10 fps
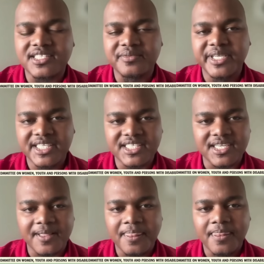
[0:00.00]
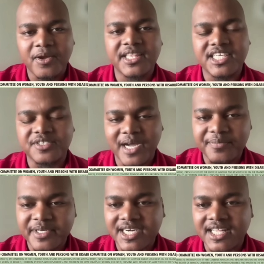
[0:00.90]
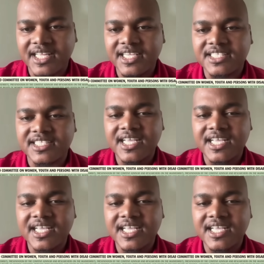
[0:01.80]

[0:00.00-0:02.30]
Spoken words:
minister and the department rather is